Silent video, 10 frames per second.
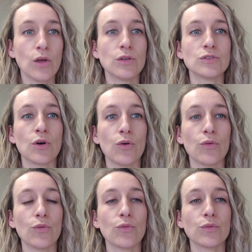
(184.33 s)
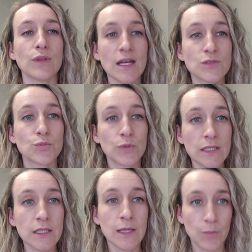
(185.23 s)
So that's
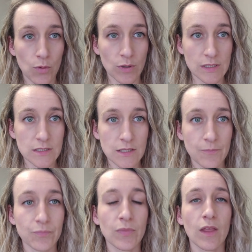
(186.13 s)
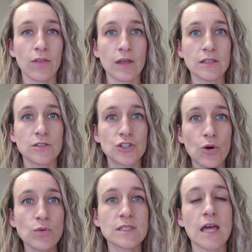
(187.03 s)
really important. That
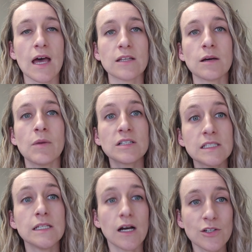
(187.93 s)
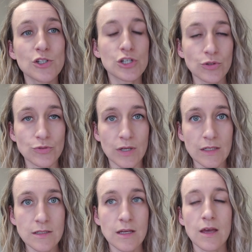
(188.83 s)
shows that amongst young
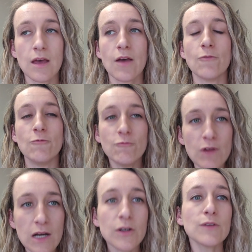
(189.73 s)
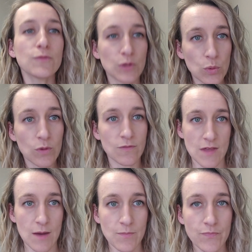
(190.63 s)
children, very few of
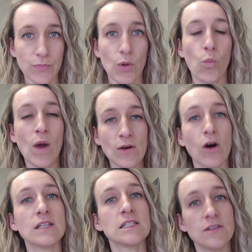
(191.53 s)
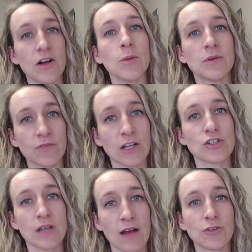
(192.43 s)
them went on to develop
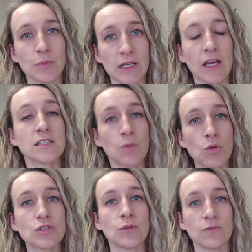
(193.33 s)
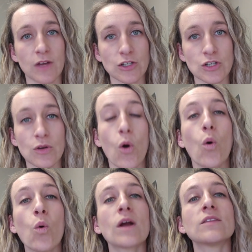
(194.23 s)
infection after being exposed to infection,
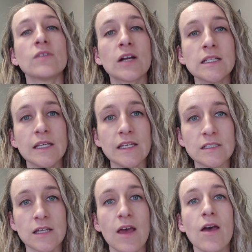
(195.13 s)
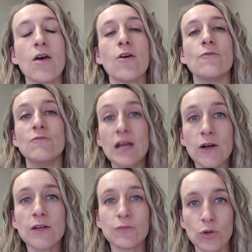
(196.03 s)
or at the very least,
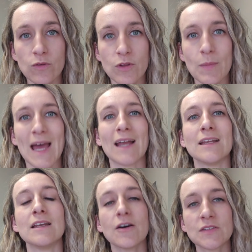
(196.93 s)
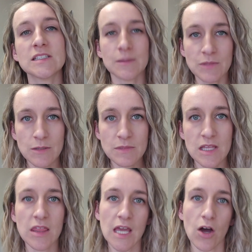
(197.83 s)
very few of them had enough symptoms
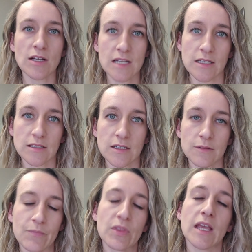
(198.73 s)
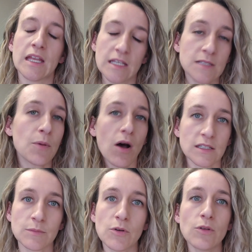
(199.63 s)
that they got tested. It is
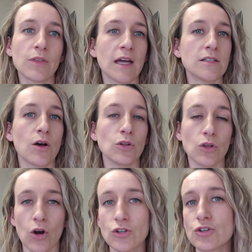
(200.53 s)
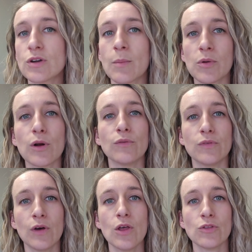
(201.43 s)
possible that a larger number of
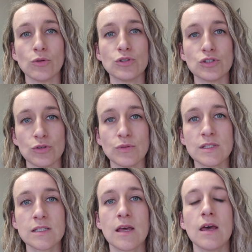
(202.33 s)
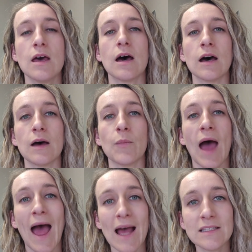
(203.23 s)
those students
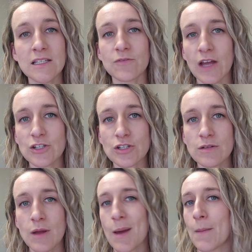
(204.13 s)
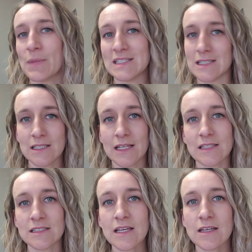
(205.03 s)
had the infection but didn't get
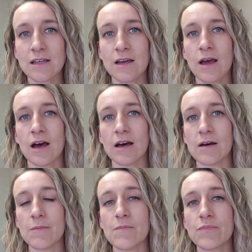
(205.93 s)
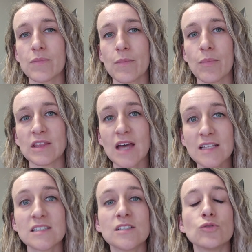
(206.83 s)
sick, but
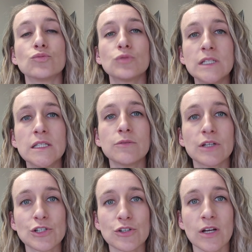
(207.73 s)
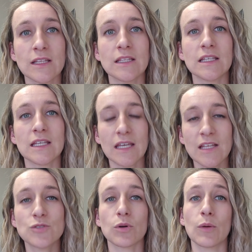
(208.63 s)
that's still really reassuring that the
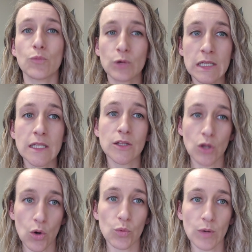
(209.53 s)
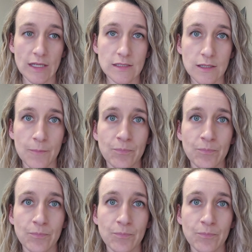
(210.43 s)
kids were at really low risk.